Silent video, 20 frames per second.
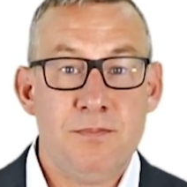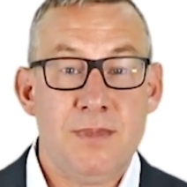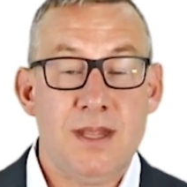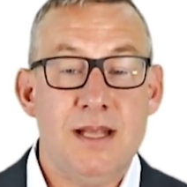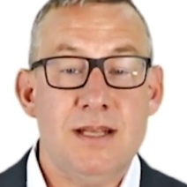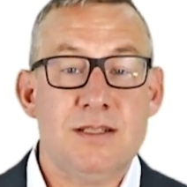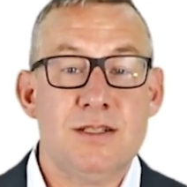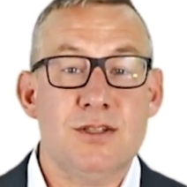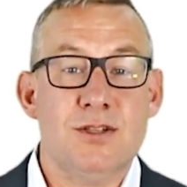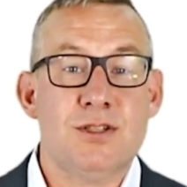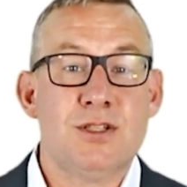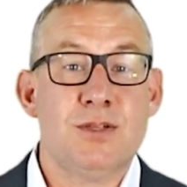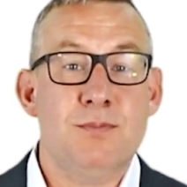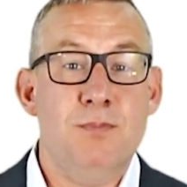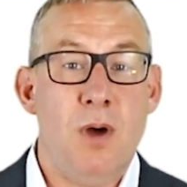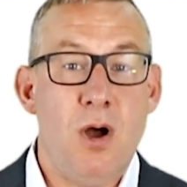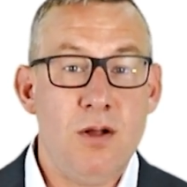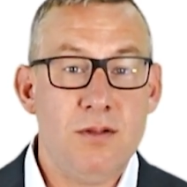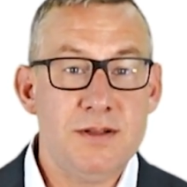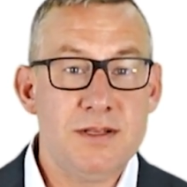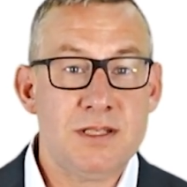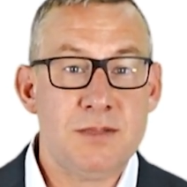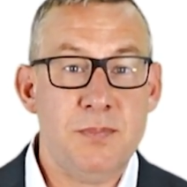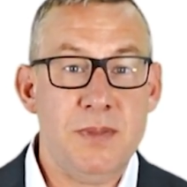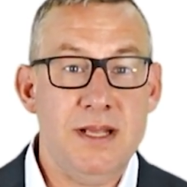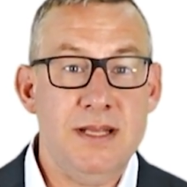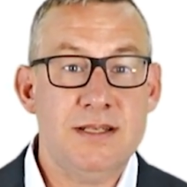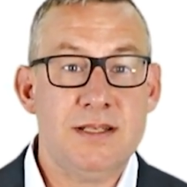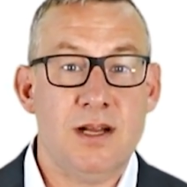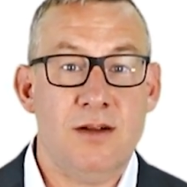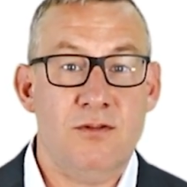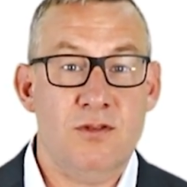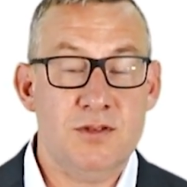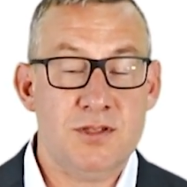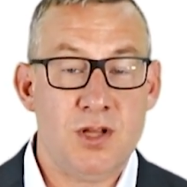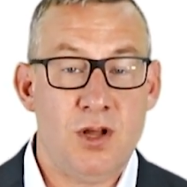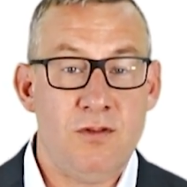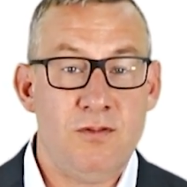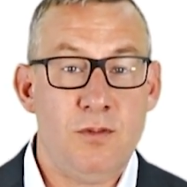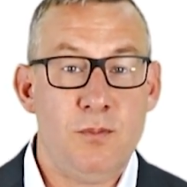is the smallest piece of
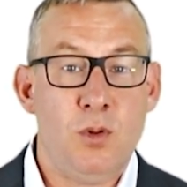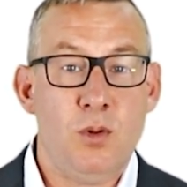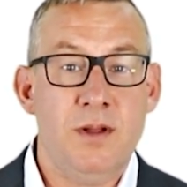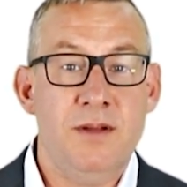resolvable